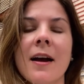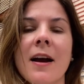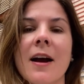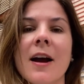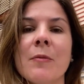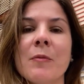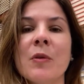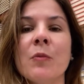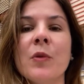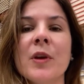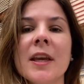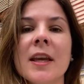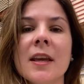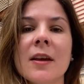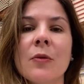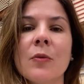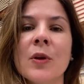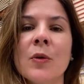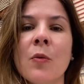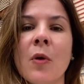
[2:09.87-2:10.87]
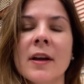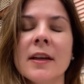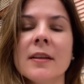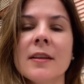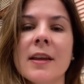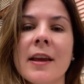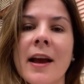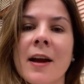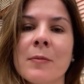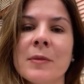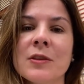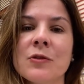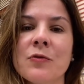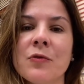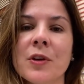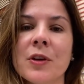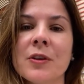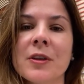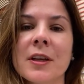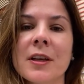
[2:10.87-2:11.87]
Um, and we, we wanted the
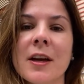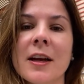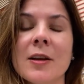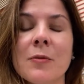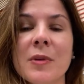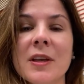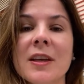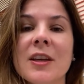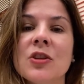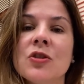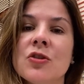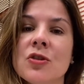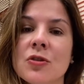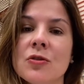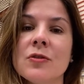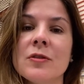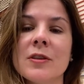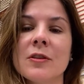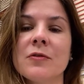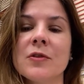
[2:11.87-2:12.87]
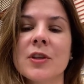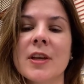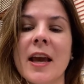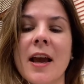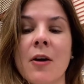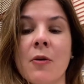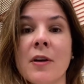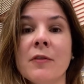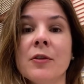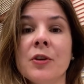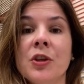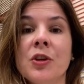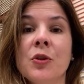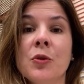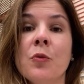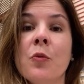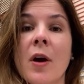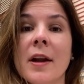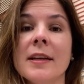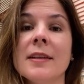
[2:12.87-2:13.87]
atmosphere to kind of be conducive to however
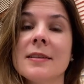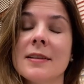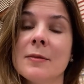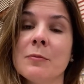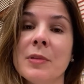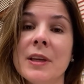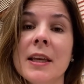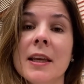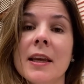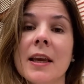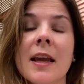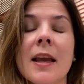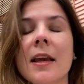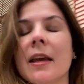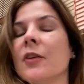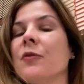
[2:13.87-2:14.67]
you want it to be.